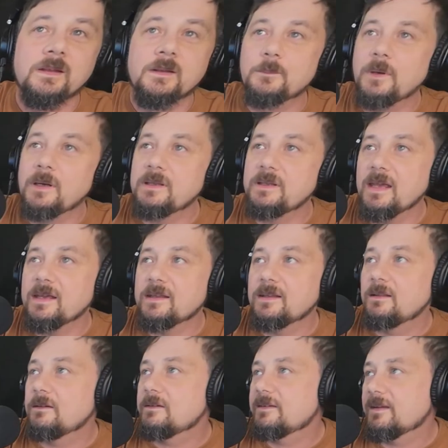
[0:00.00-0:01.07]
But yeah, it
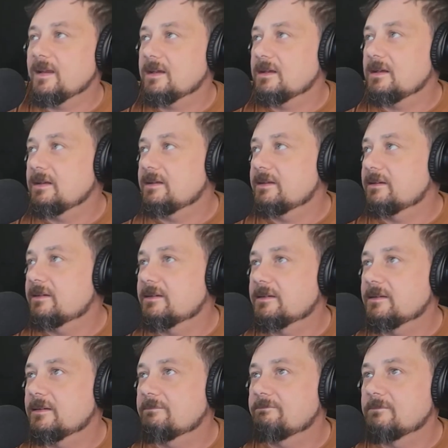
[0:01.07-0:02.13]
looks like
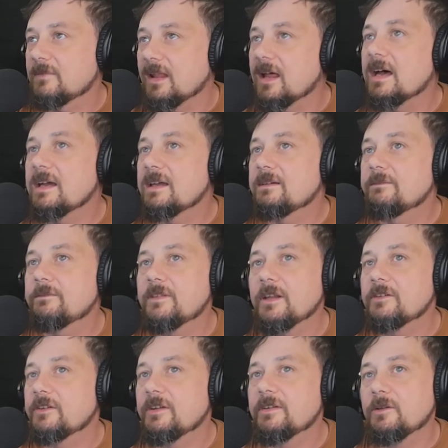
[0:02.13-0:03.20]
it's live.
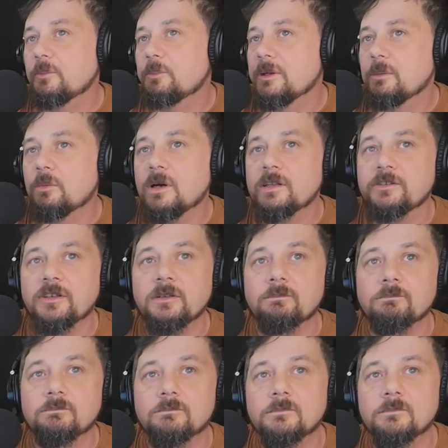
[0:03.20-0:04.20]
There's just nobody watching,